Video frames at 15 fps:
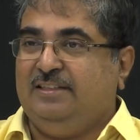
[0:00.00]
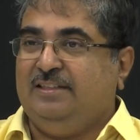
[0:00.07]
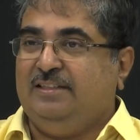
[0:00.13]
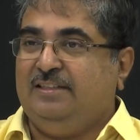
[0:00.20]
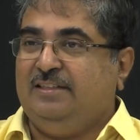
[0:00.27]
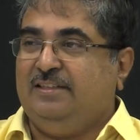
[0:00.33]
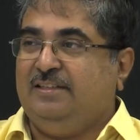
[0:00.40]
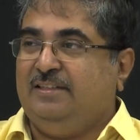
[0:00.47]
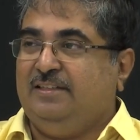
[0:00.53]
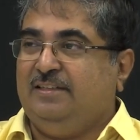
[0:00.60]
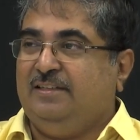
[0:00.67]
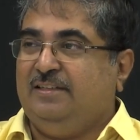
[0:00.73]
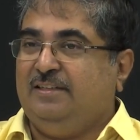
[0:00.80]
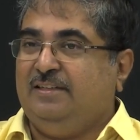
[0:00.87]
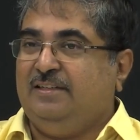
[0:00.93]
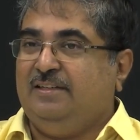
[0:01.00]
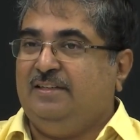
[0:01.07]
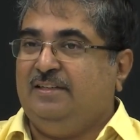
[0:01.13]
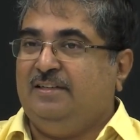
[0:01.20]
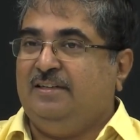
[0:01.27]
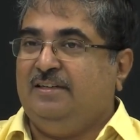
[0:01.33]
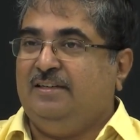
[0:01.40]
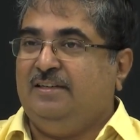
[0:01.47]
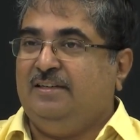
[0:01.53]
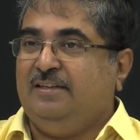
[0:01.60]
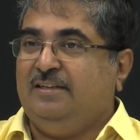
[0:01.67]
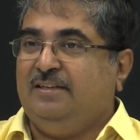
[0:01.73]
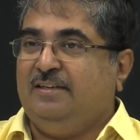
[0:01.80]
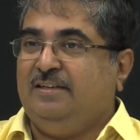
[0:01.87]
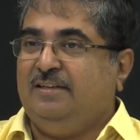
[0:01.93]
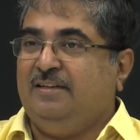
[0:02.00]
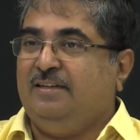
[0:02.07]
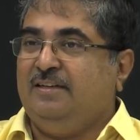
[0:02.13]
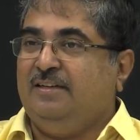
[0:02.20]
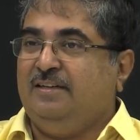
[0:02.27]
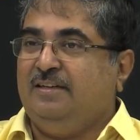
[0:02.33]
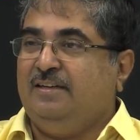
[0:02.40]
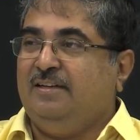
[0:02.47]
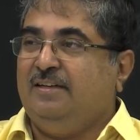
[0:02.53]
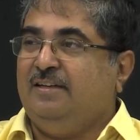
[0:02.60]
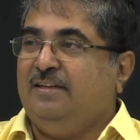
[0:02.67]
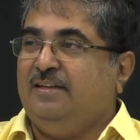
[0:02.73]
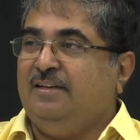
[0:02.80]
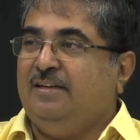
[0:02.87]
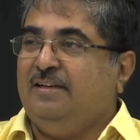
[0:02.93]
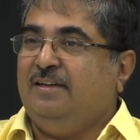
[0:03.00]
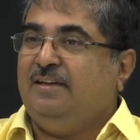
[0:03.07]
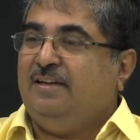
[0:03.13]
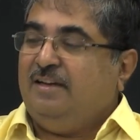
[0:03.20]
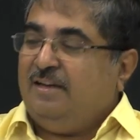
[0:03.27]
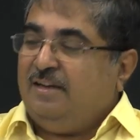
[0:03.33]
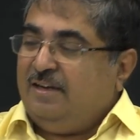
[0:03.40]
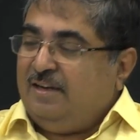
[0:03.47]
[no speech]